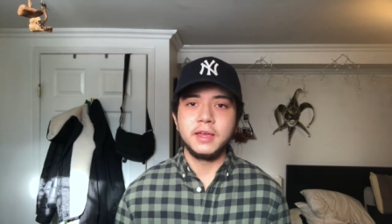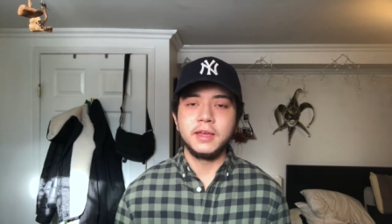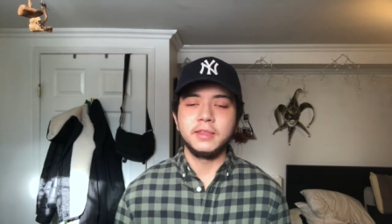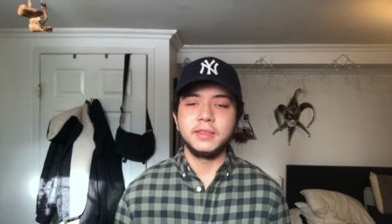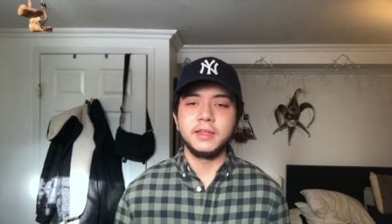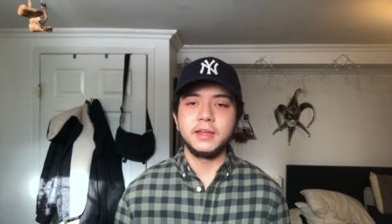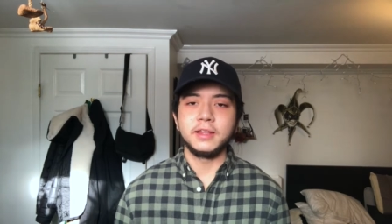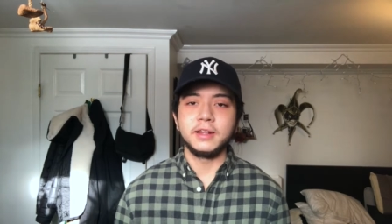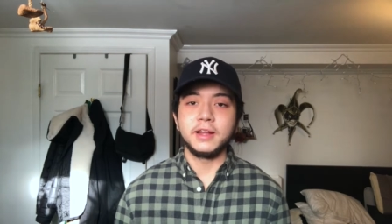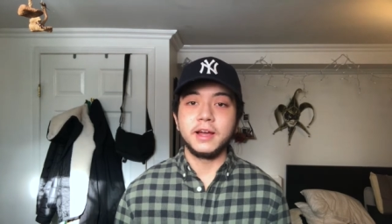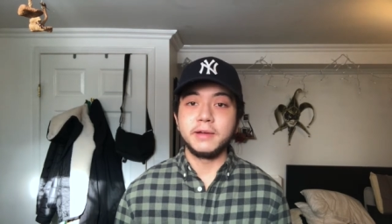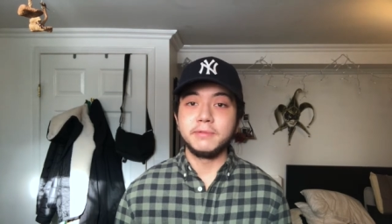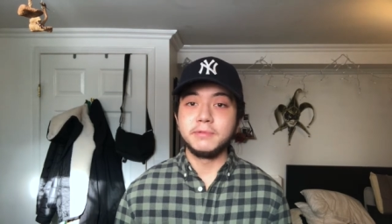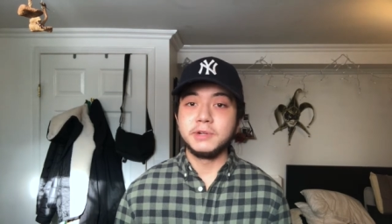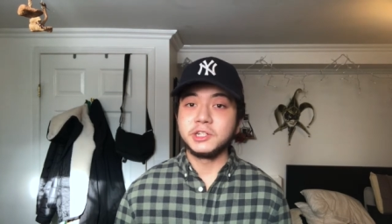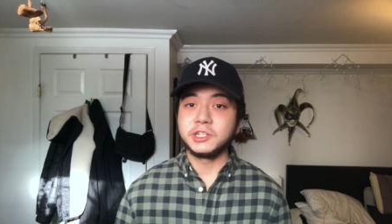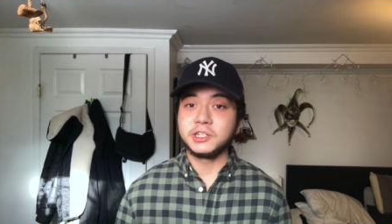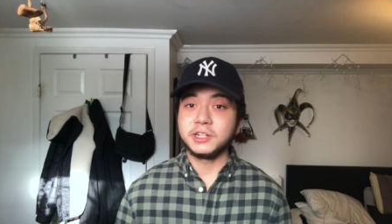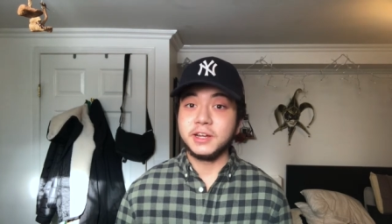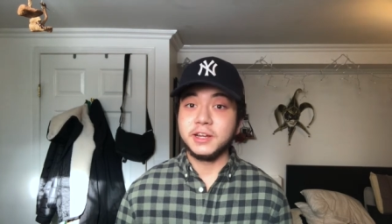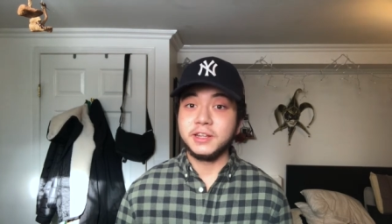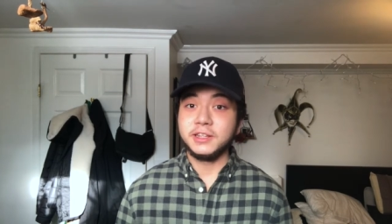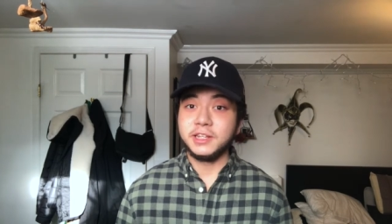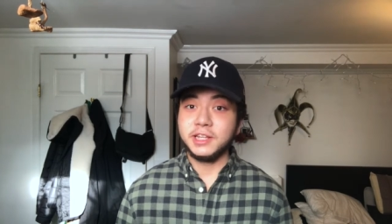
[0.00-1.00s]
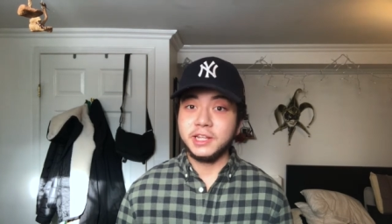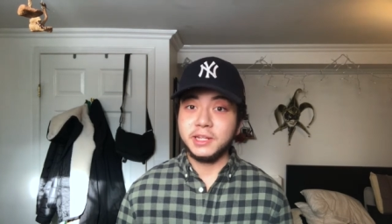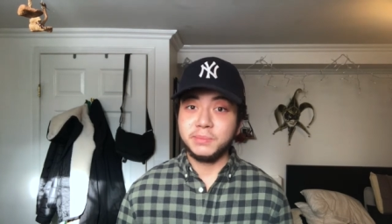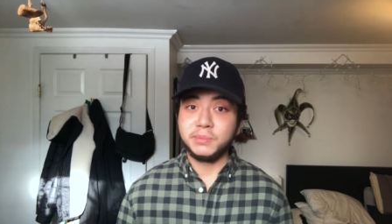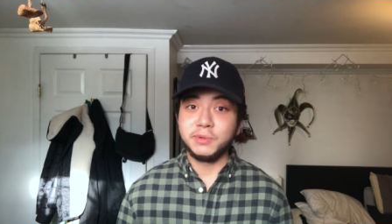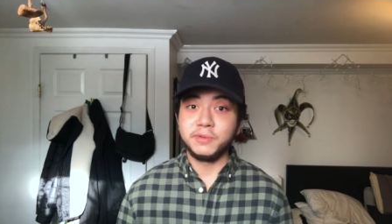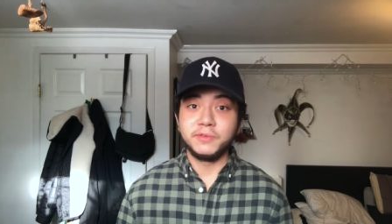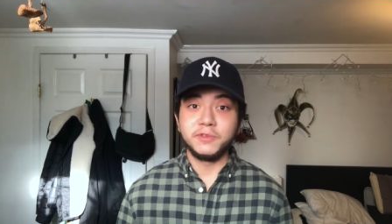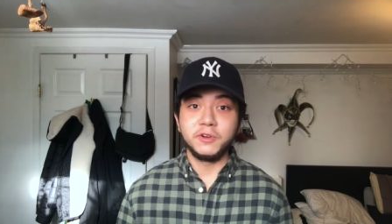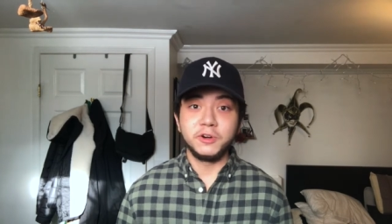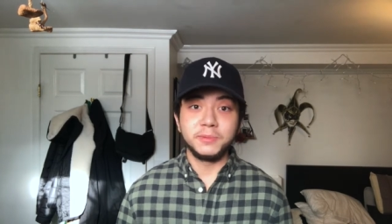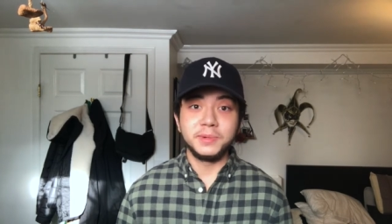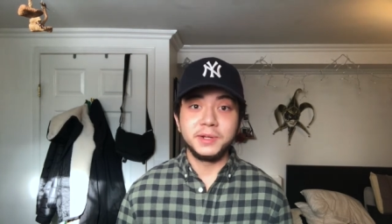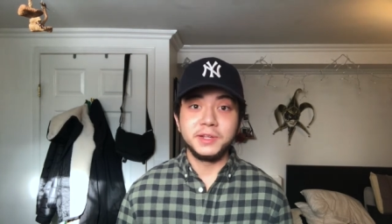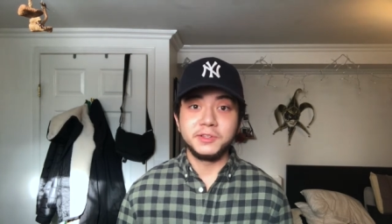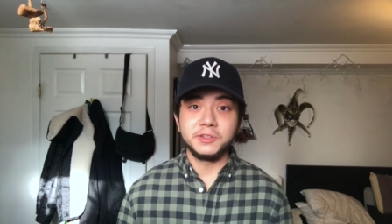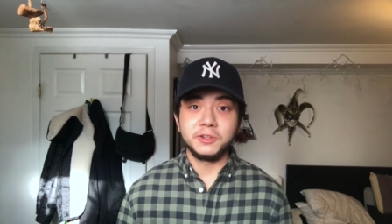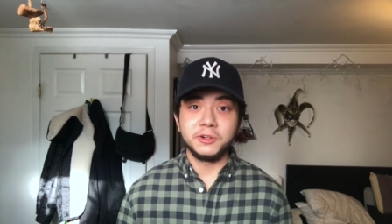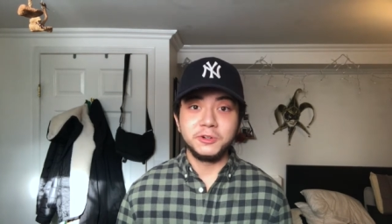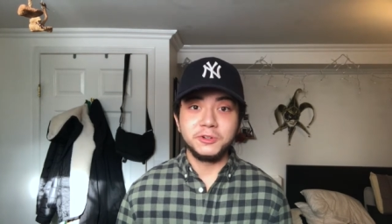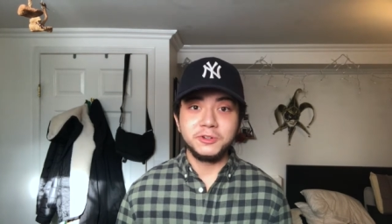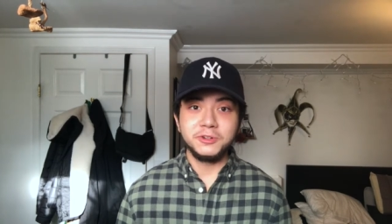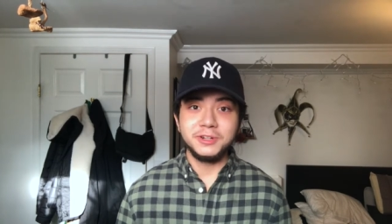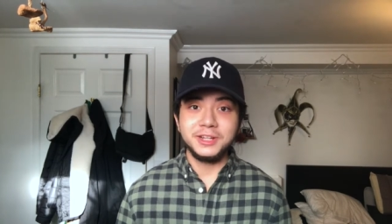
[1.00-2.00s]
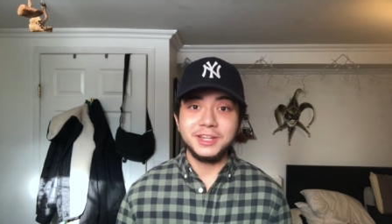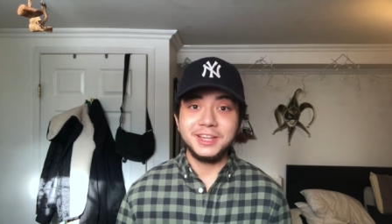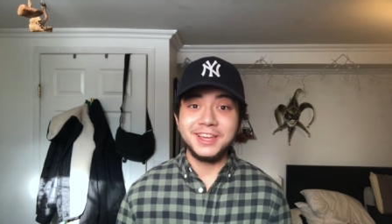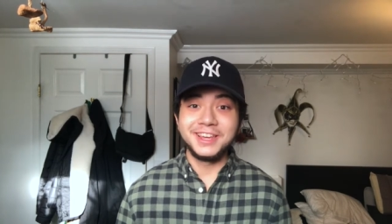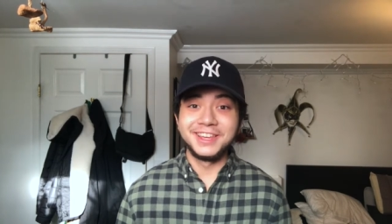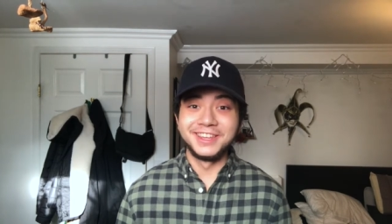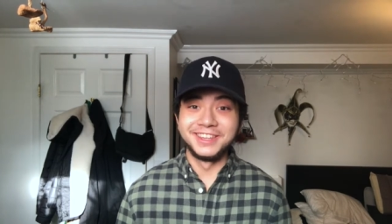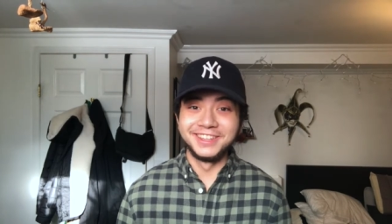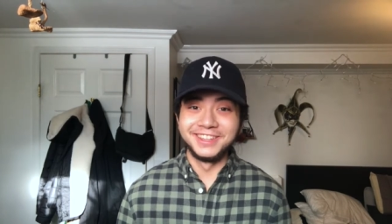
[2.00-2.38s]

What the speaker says: that I wish I did before my surgery.